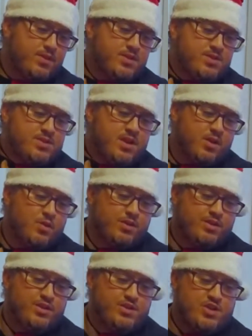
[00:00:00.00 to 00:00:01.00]
stuck
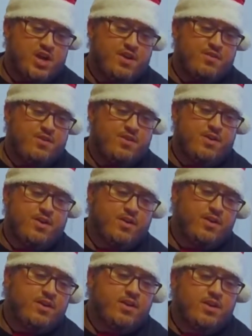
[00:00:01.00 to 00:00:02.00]
with the genre